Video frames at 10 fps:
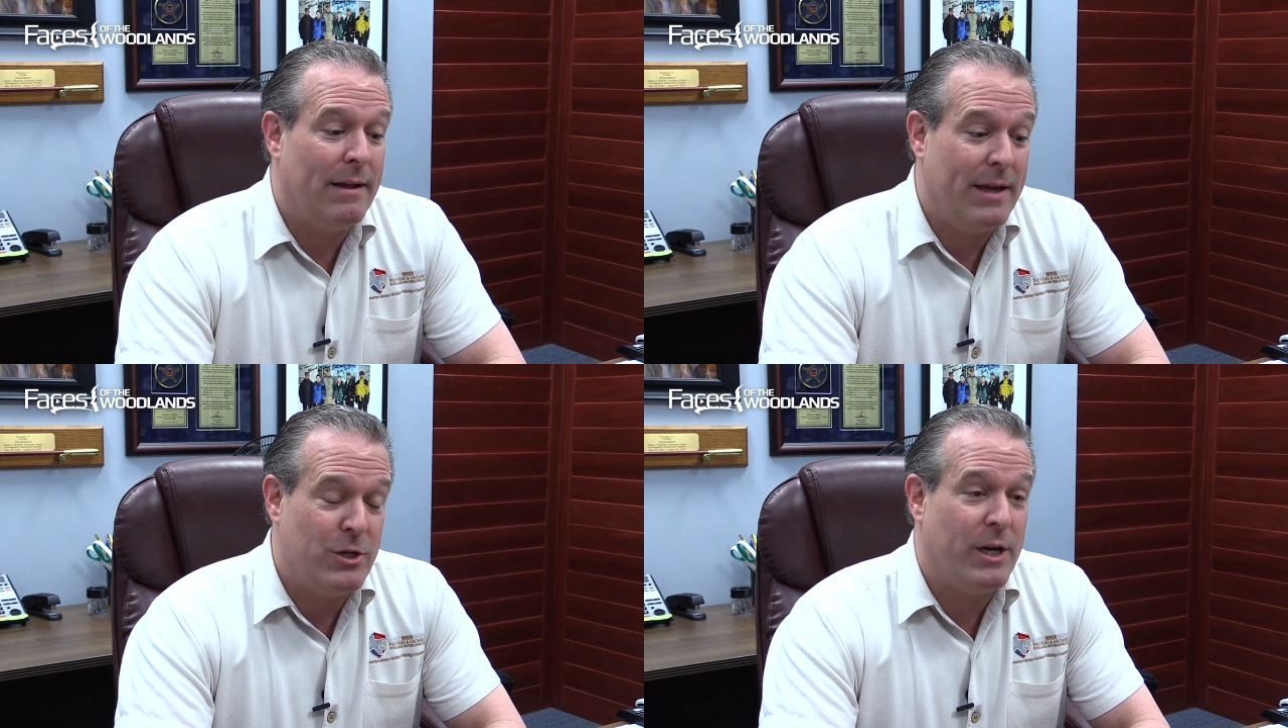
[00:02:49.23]

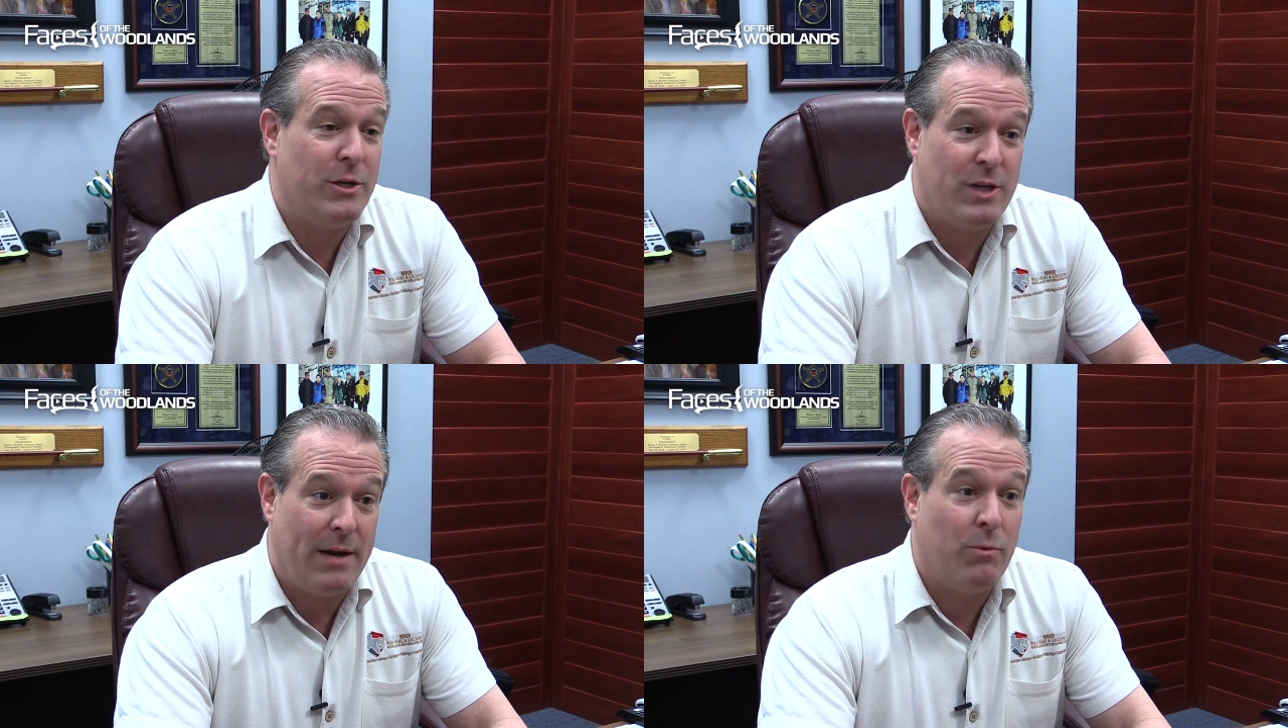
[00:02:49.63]
They
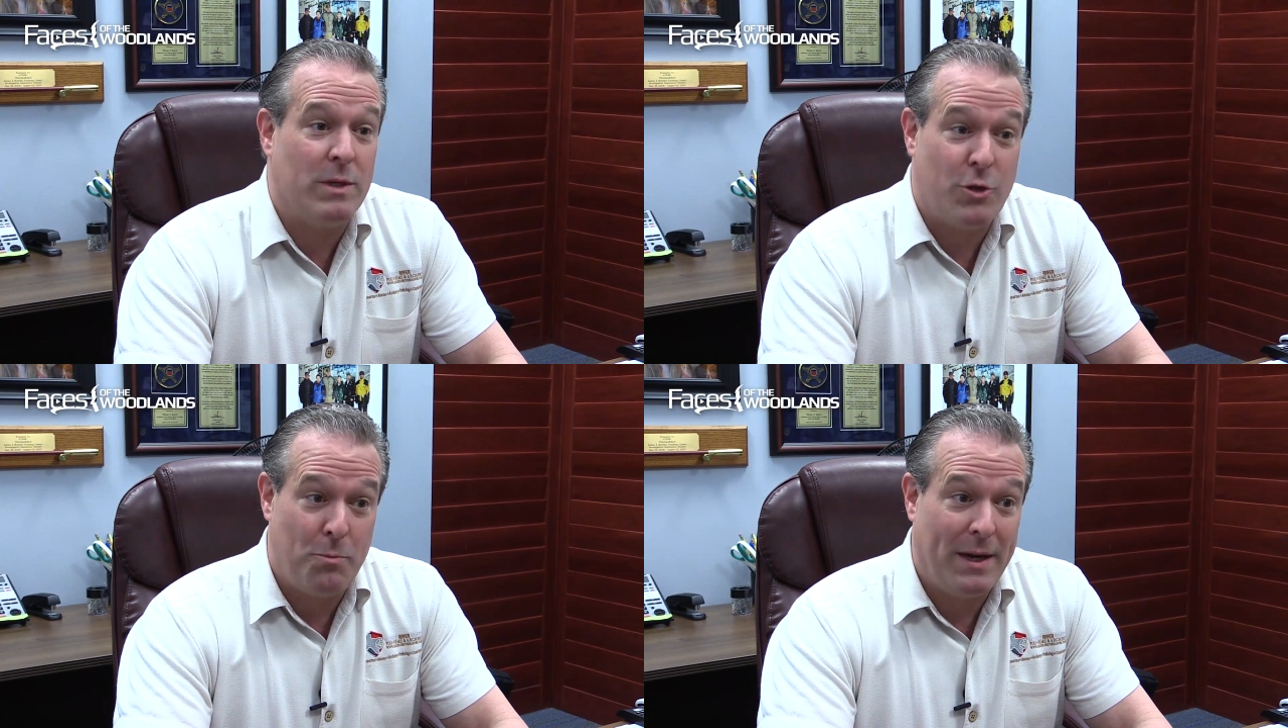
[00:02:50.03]
changed that
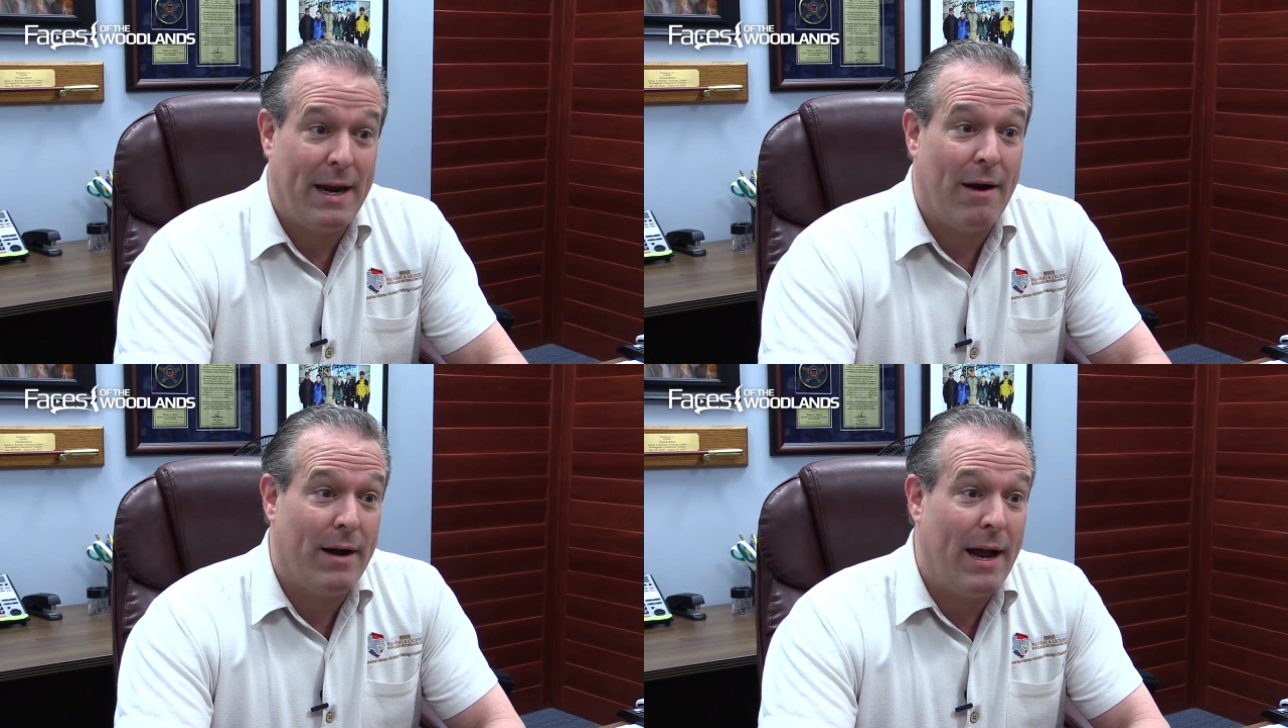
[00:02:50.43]
once open
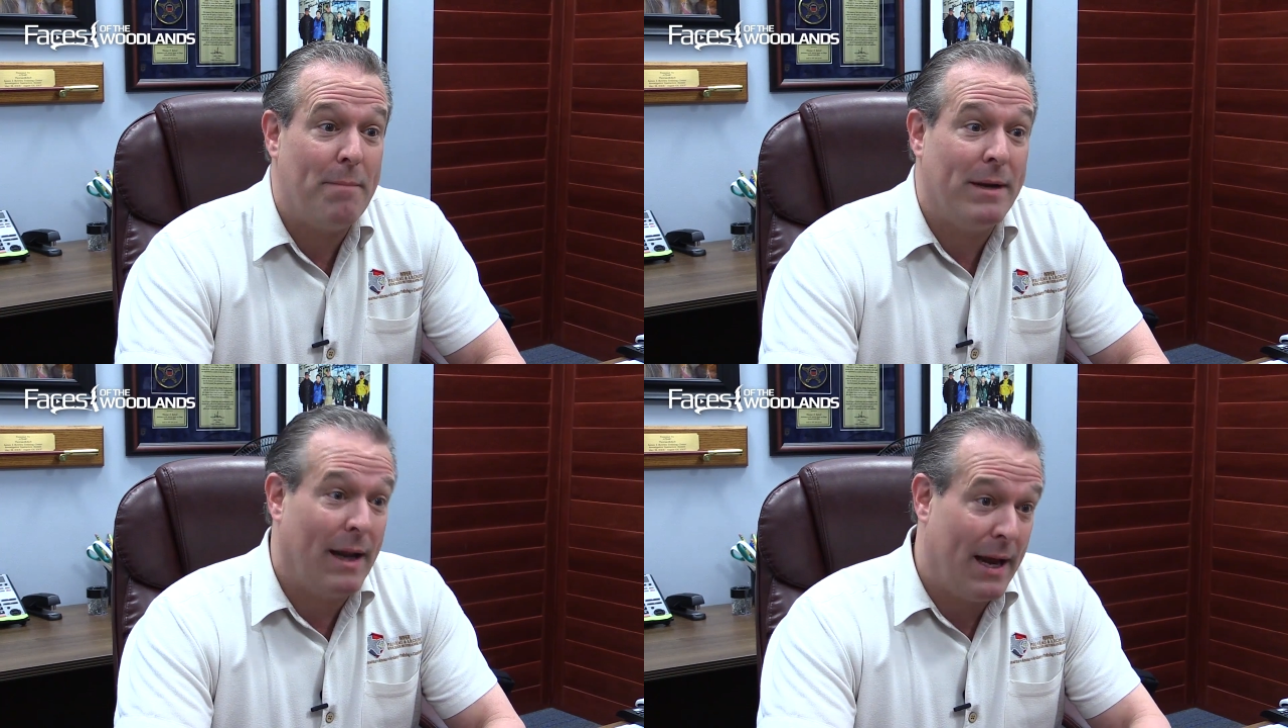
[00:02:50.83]
carry
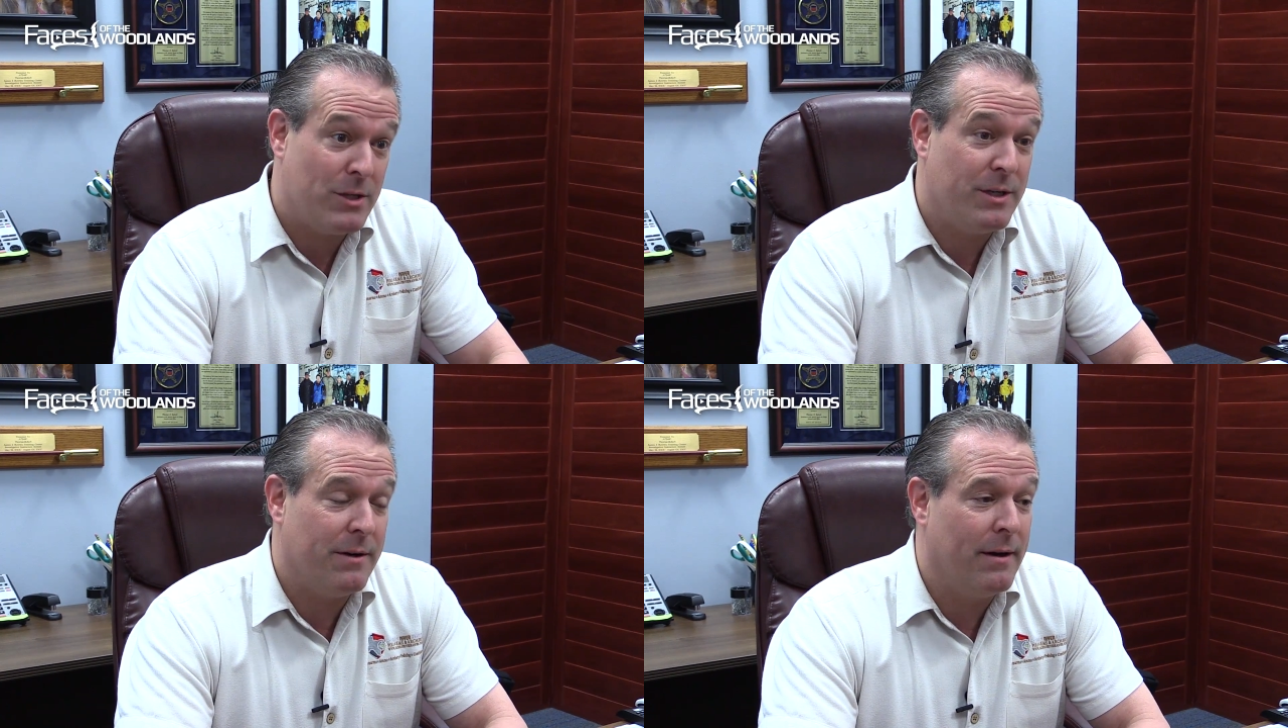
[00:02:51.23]
happened
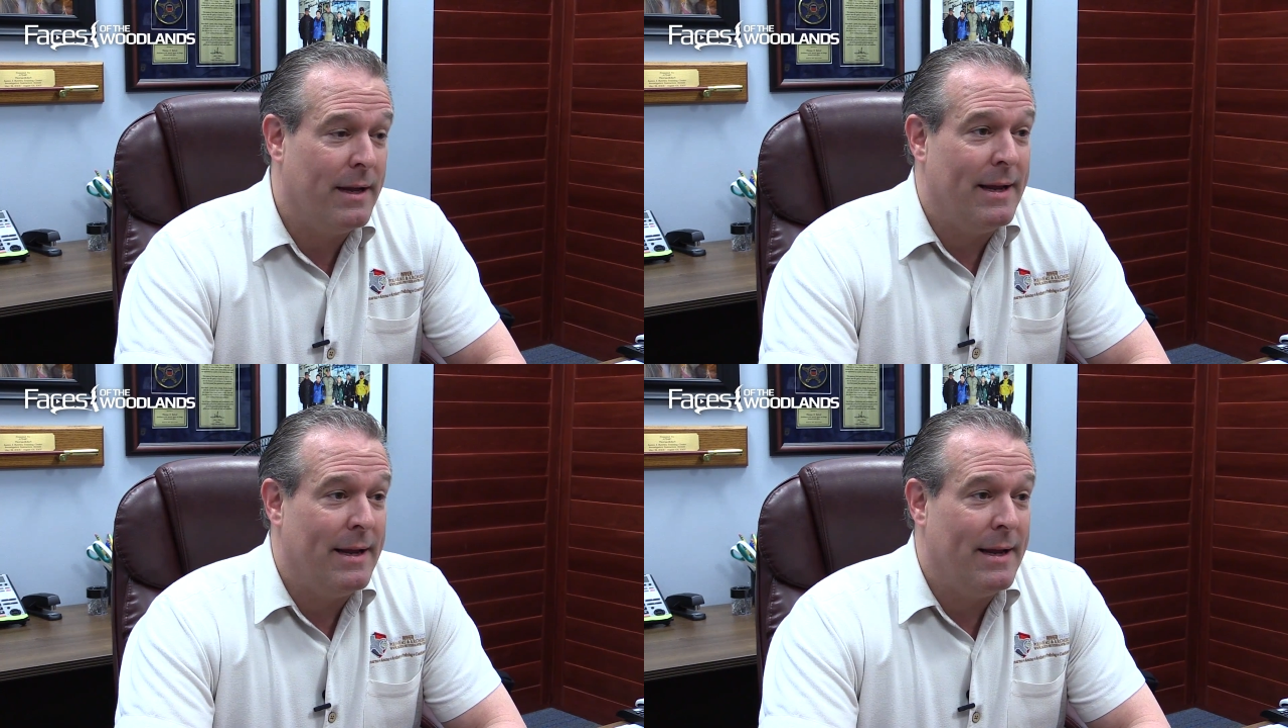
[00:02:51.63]
last year.